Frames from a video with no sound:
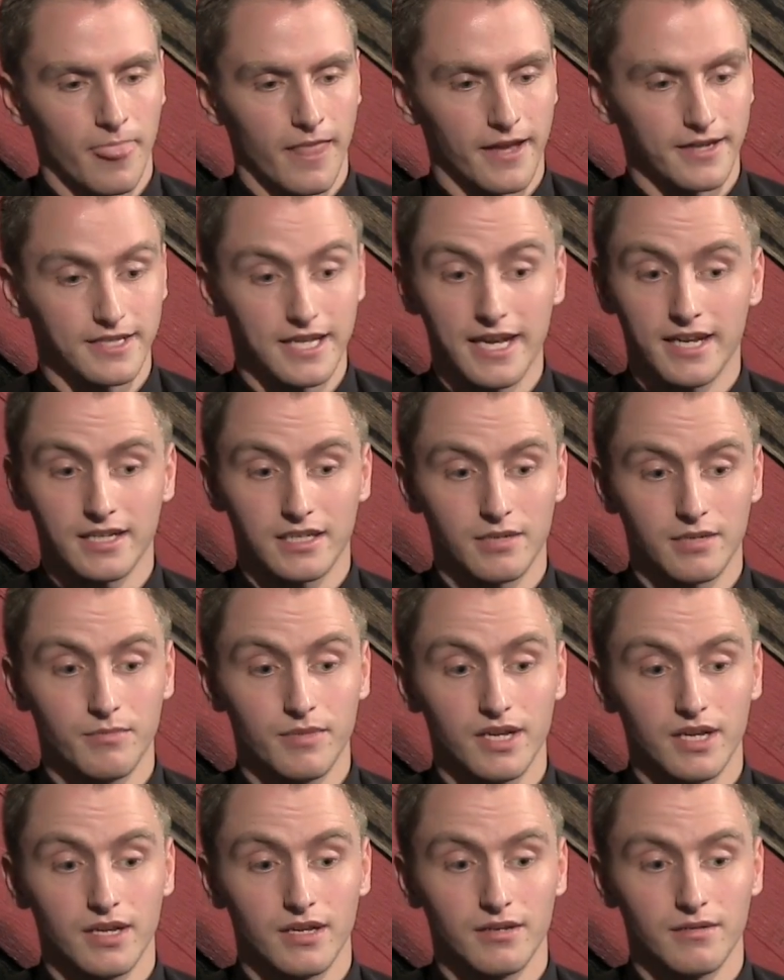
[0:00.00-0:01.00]
take it to
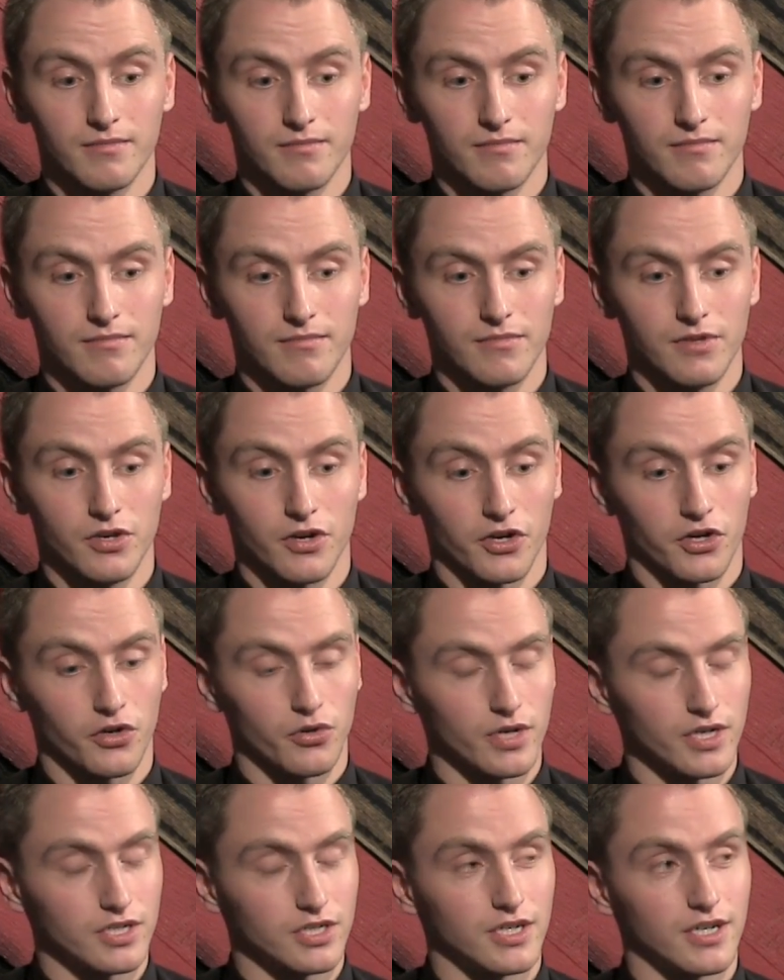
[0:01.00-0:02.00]
mean you're a
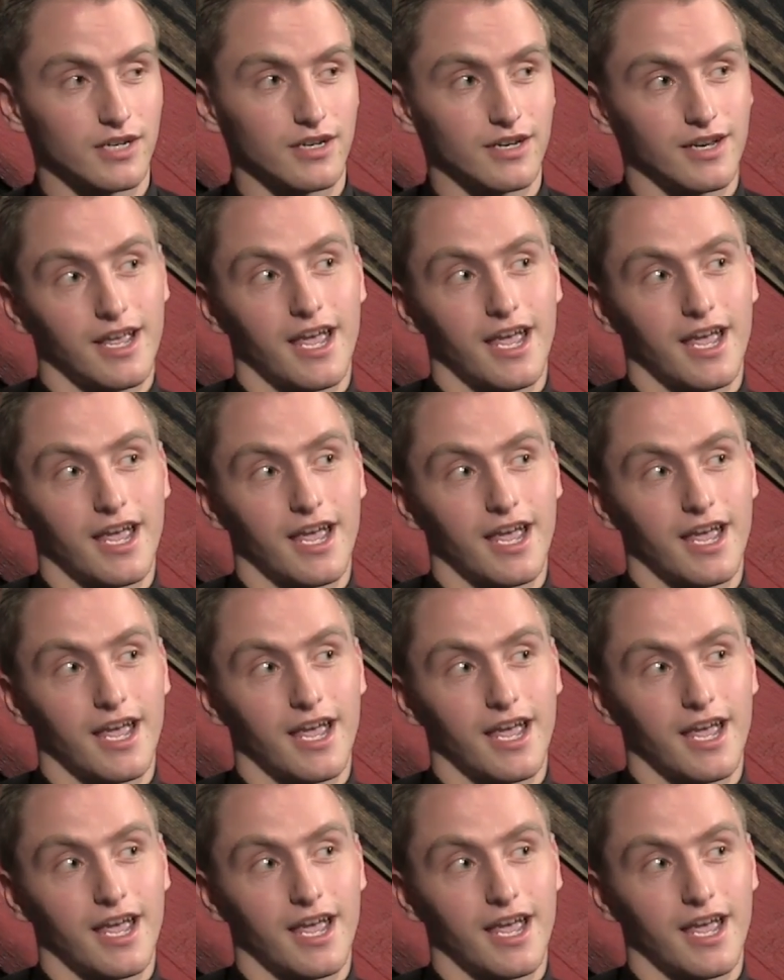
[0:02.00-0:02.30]
Christian